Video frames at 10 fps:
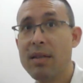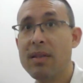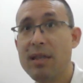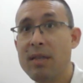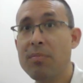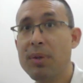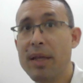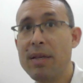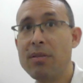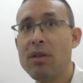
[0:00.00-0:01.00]
in
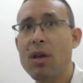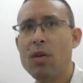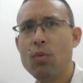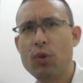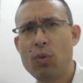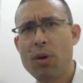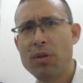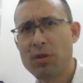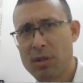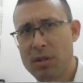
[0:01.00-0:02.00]
place, you want
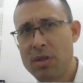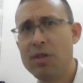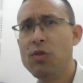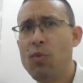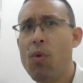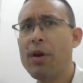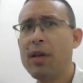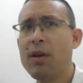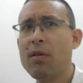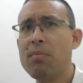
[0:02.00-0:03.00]
to continue
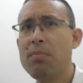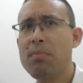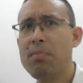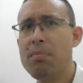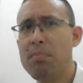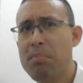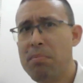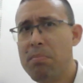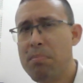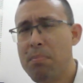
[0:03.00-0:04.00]
working
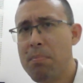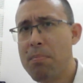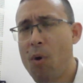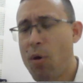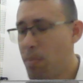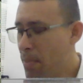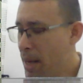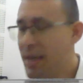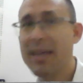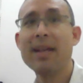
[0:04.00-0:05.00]
on
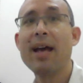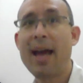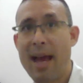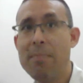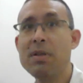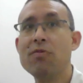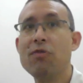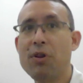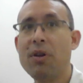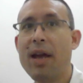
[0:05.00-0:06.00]
making it a habit
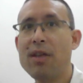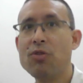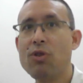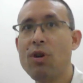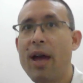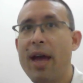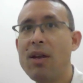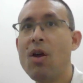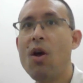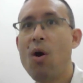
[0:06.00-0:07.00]
for your hand, so your
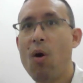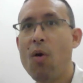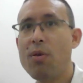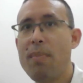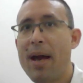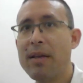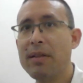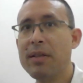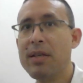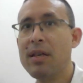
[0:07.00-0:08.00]
hand
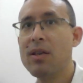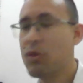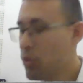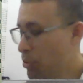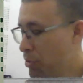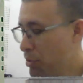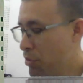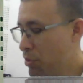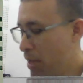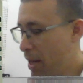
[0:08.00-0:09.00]
automatically goes
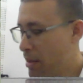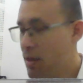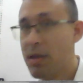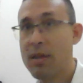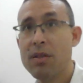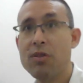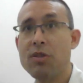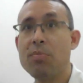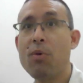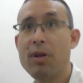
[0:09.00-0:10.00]
into that
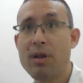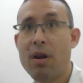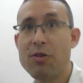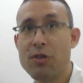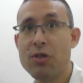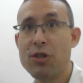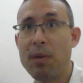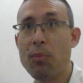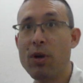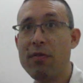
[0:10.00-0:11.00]
supported arch
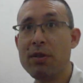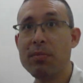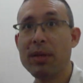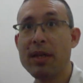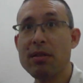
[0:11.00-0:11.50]
shape whenever it plays,